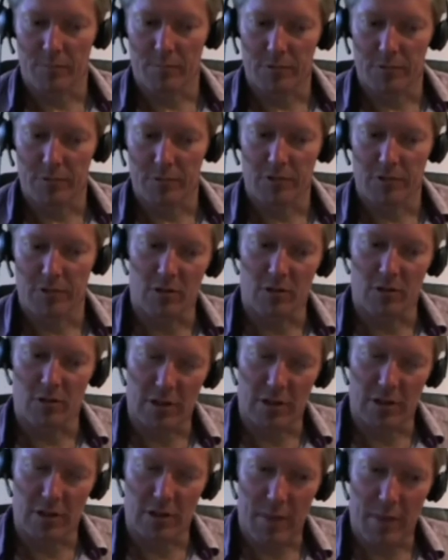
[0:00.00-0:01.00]
So you're
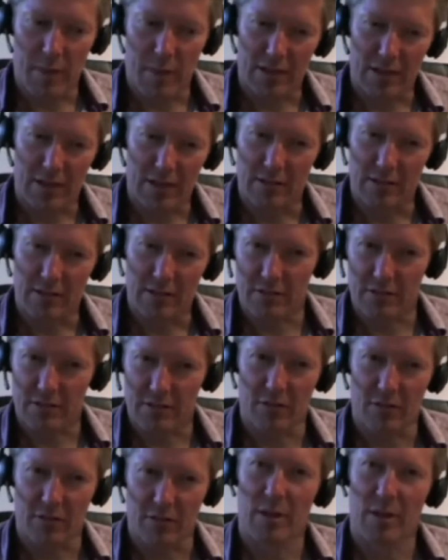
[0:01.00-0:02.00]
looking back, and
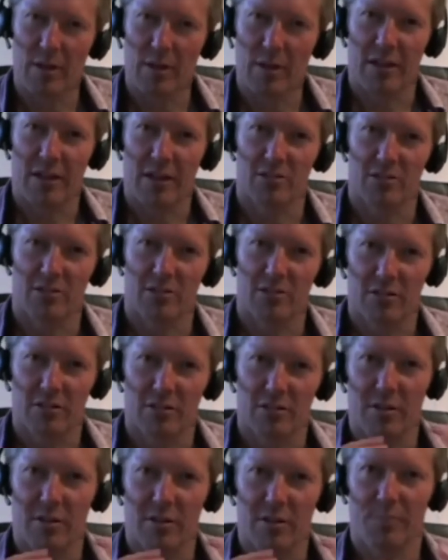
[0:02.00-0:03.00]
so there's not so
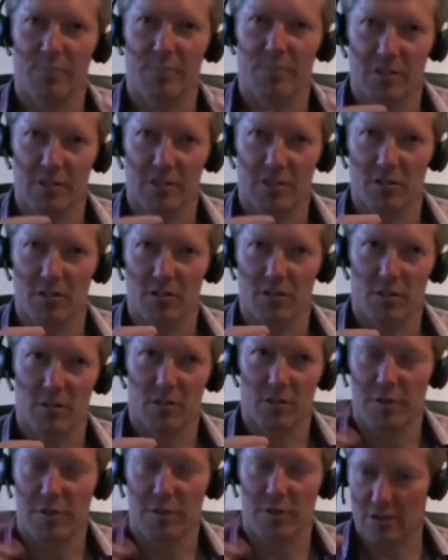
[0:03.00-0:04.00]
much emphasis on
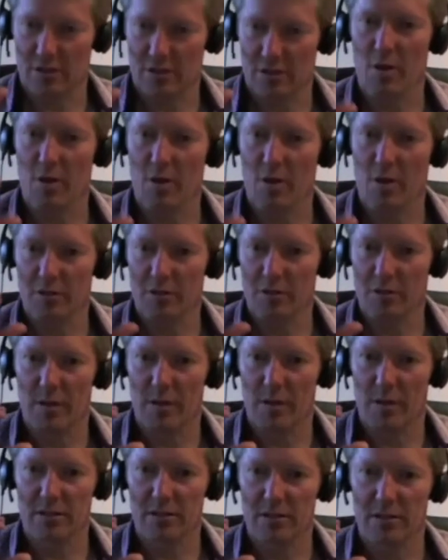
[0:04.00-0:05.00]
present moment
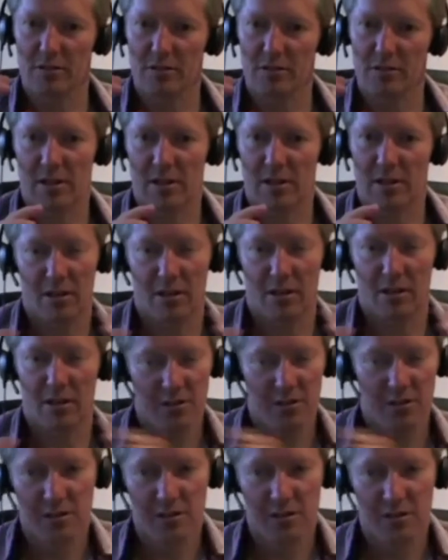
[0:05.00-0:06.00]
awareness. It's recognizing
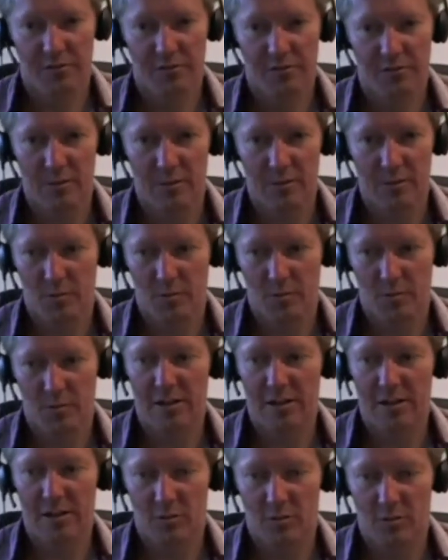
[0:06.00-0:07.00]
you can develop awareness
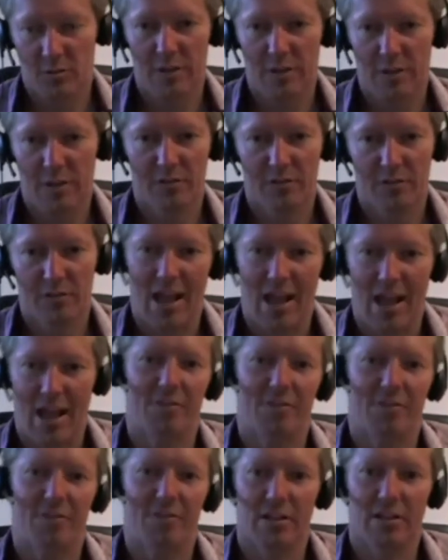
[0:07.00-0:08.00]
or mindfulness
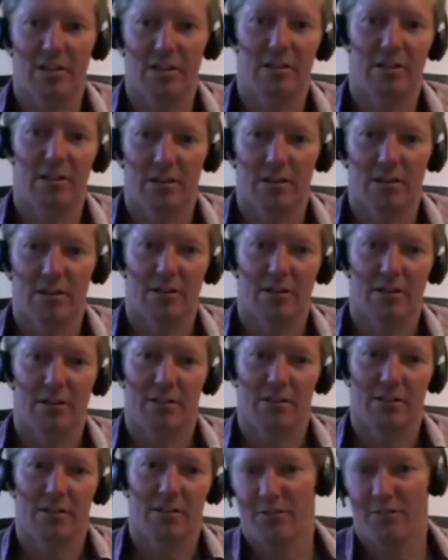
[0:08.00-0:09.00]
after
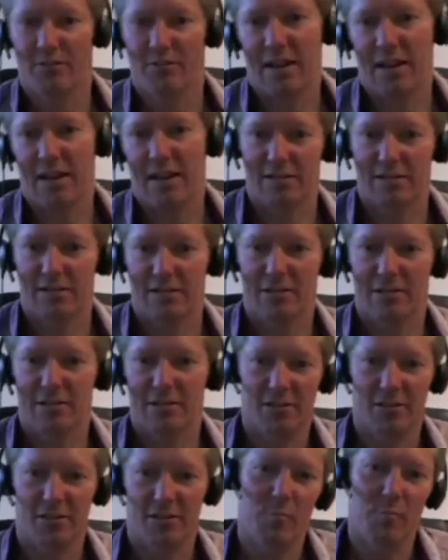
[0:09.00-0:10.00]
the fact. You
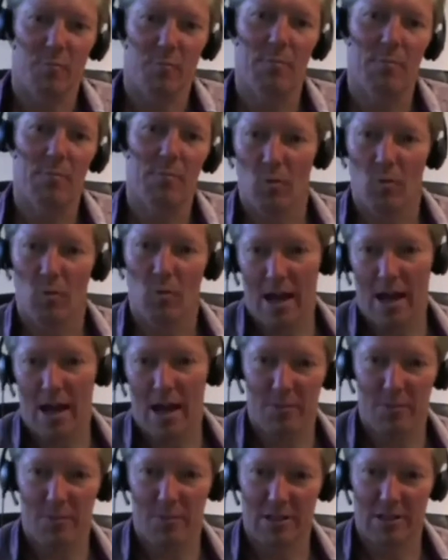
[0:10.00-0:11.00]
can remember what
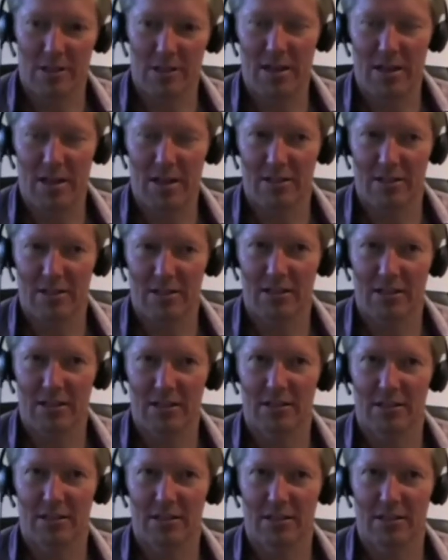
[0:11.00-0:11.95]
happened in the meditation,